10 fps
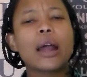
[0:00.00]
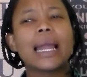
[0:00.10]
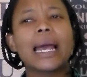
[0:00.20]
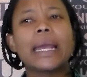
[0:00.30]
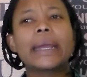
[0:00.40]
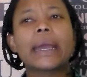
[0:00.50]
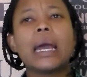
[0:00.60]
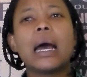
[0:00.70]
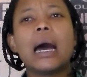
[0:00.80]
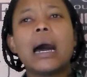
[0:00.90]
are
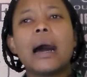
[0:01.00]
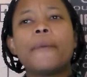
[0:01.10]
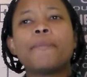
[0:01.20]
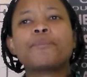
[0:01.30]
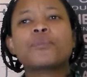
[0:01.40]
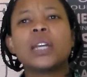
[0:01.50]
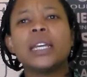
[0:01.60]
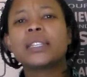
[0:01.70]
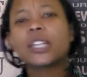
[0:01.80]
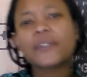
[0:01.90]
like,
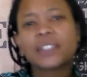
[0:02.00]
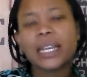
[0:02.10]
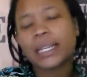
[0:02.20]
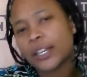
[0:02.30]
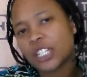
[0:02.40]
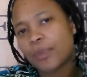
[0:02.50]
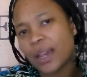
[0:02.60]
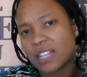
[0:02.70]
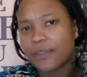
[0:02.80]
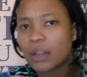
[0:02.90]
instead of saying
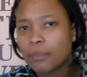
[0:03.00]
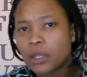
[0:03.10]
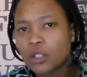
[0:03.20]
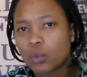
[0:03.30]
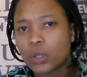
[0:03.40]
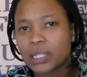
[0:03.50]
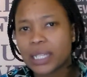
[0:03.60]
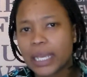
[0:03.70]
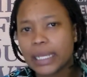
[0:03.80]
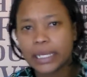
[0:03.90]
enterprise development, will
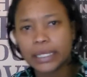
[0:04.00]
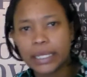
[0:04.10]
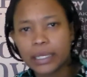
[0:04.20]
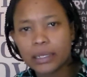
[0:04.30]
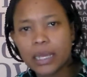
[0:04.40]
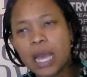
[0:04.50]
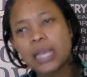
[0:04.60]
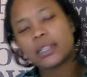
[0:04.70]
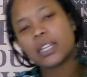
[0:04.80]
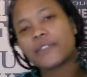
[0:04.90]
say ED.
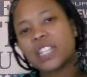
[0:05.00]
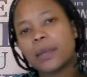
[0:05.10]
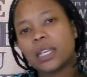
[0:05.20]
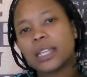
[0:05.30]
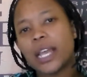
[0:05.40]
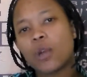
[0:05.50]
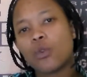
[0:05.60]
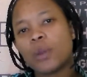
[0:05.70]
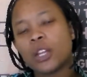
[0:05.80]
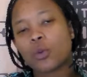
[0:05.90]
Instead of
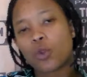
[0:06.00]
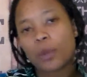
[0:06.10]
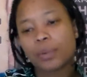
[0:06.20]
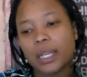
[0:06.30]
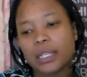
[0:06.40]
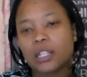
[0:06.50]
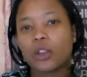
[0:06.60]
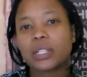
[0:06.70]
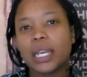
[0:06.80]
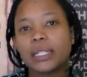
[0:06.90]
saying women in the workplace,
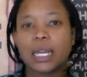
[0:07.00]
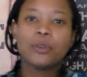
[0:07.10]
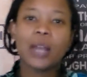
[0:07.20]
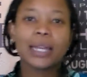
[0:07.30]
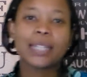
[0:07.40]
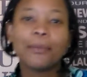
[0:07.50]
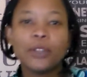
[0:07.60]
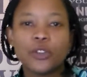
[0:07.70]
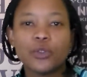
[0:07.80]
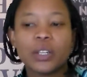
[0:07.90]
they'll say
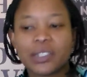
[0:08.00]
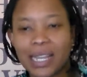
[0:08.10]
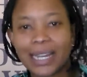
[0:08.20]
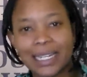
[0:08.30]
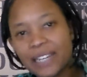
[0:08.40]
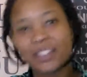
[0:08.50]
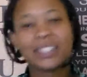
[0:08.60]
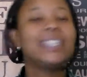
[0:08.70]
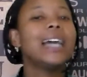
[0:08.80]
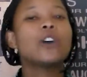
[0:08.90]
WIW. Just like leave the
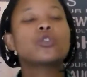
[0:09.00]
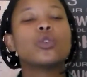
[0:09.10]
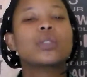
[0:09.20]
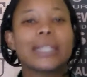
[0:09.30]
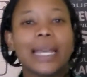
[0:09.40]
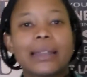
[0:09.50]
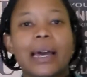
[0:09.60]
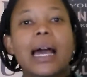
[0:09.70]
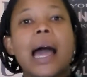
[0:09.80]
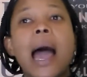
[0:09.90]
T out
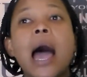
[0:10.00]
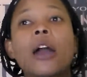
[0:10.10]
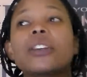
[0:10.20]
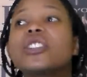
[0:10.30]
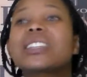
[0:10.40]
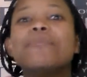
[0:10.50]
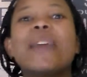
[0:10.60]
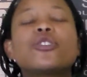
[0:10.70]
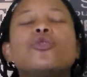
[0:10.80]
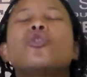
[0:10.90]
altogether. Because it just
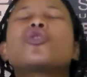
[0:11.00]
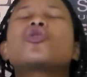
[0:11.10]
makes you